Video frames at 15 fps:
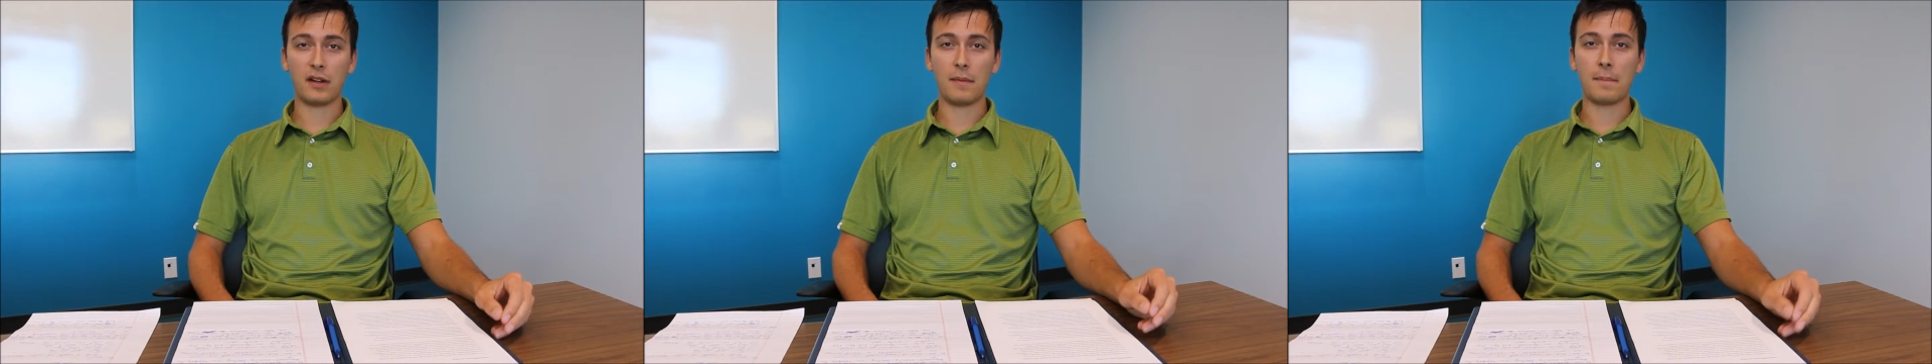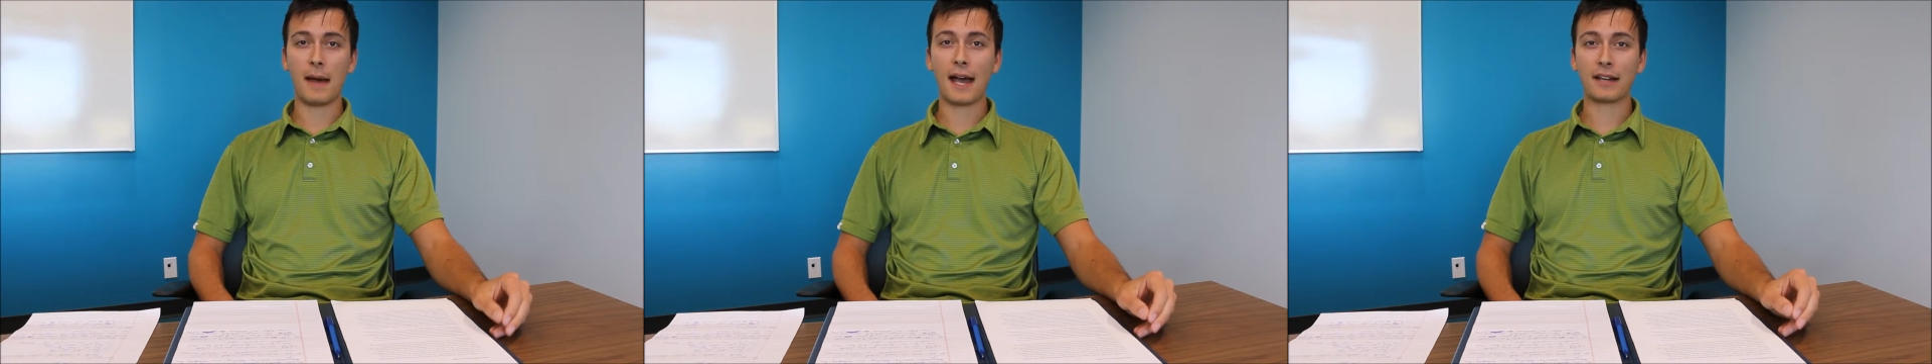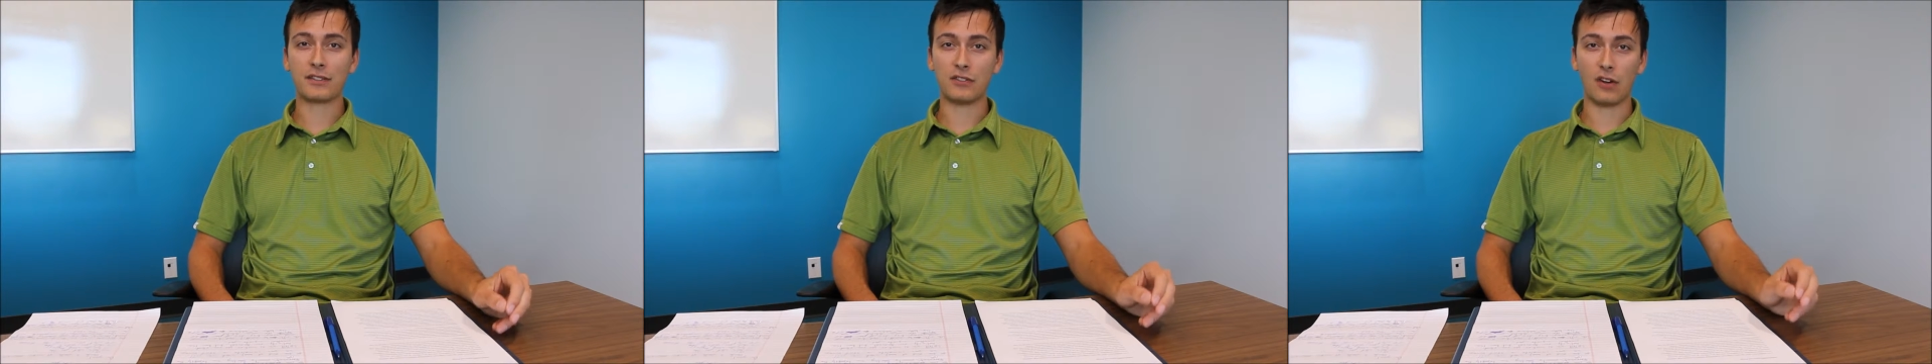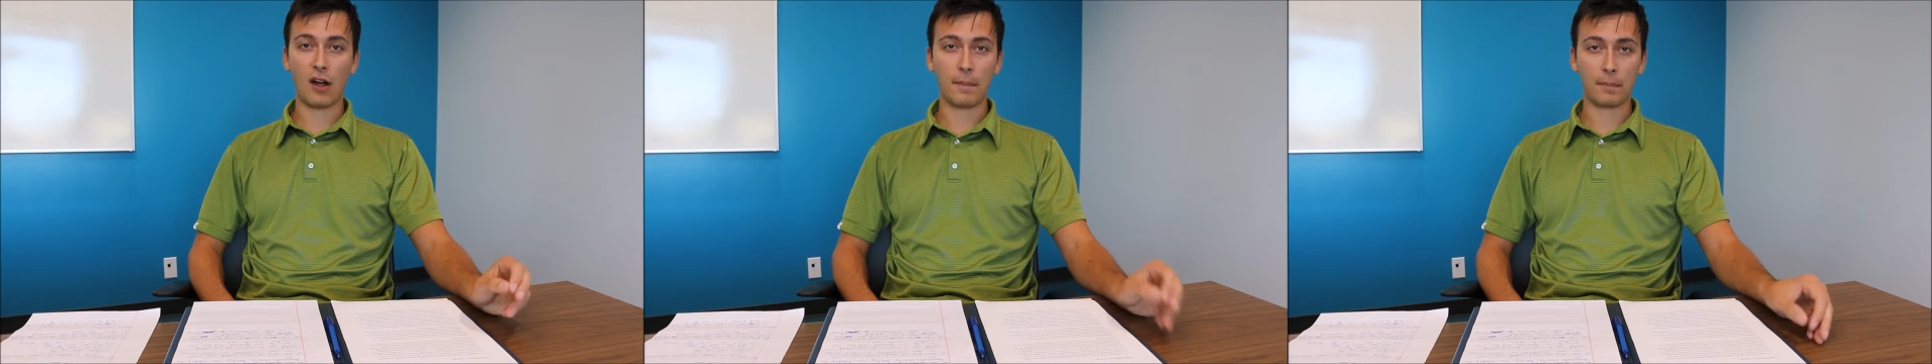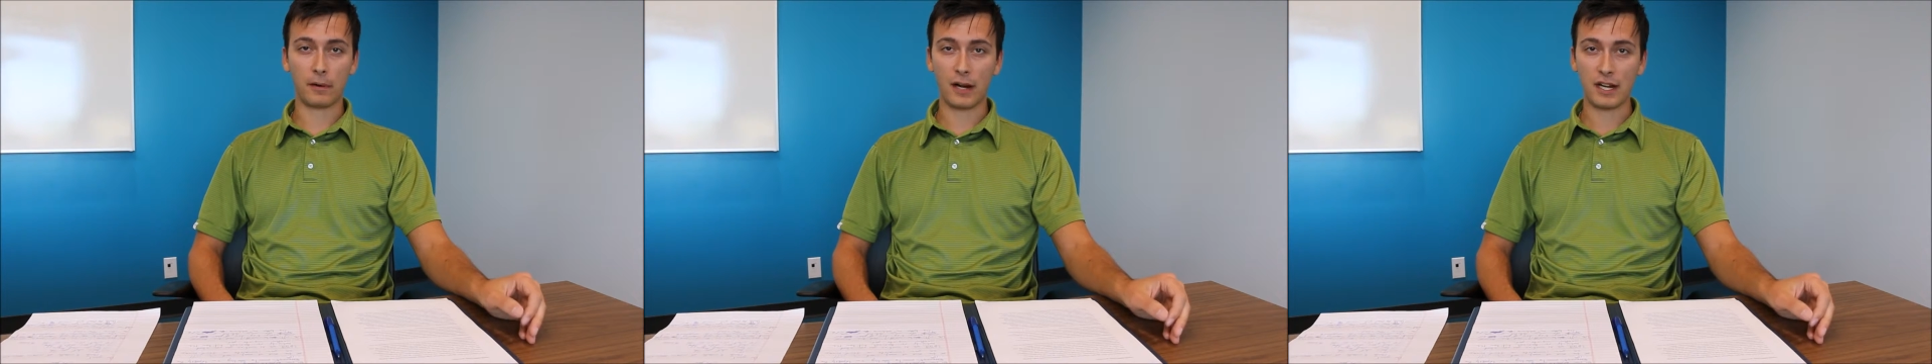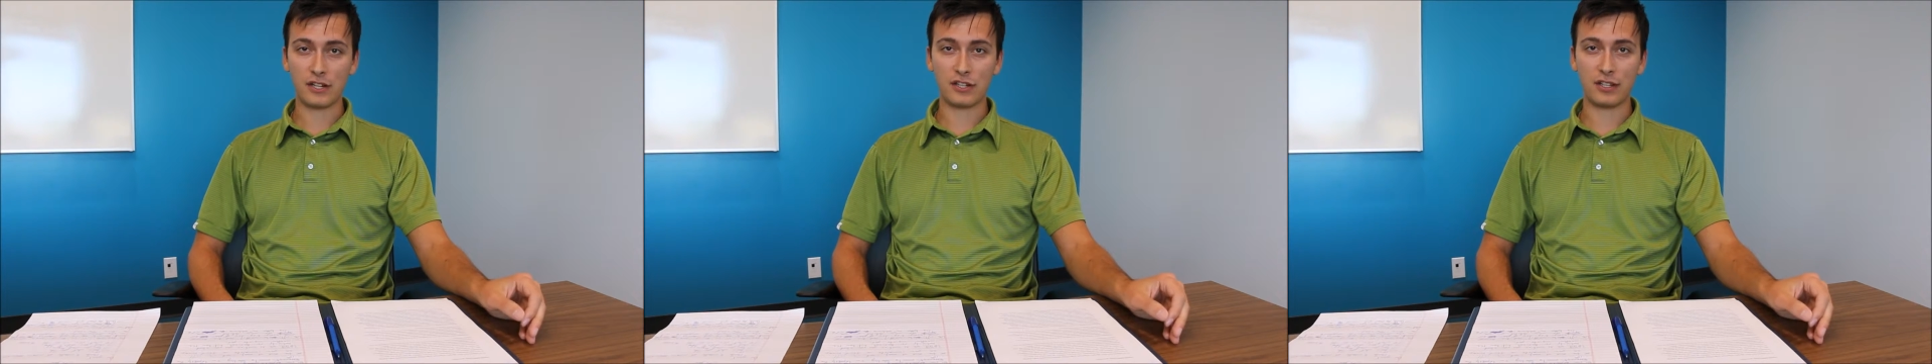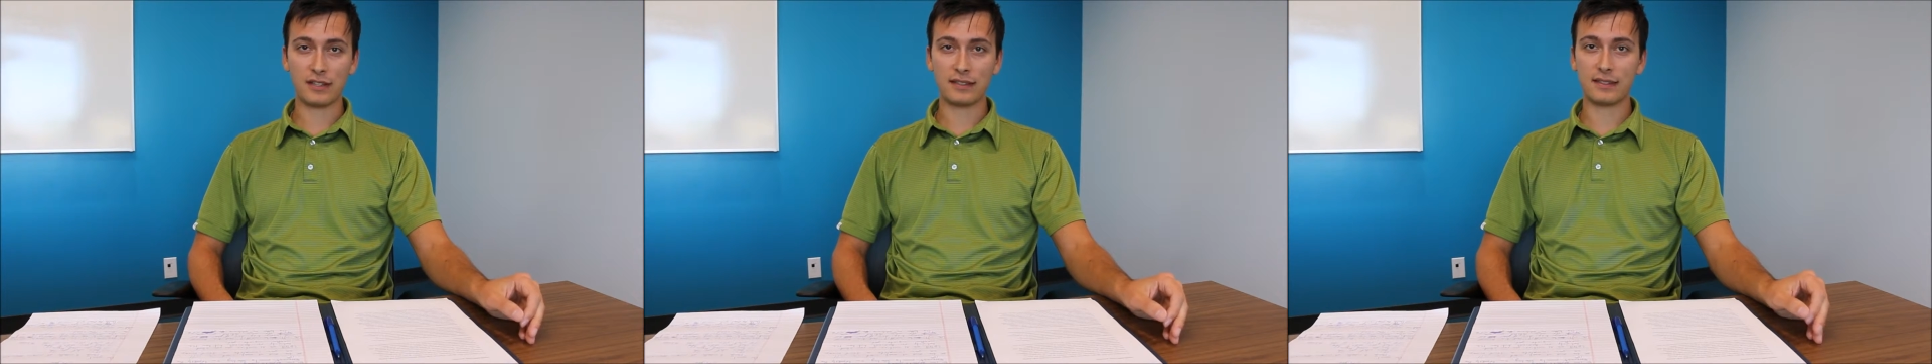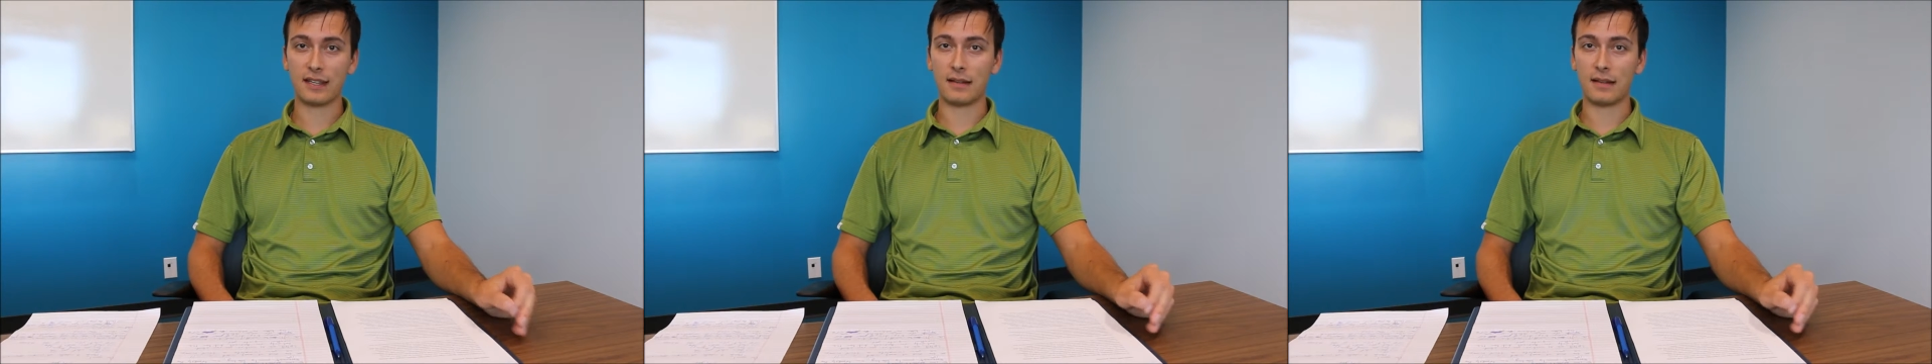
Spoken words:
impacts your operations,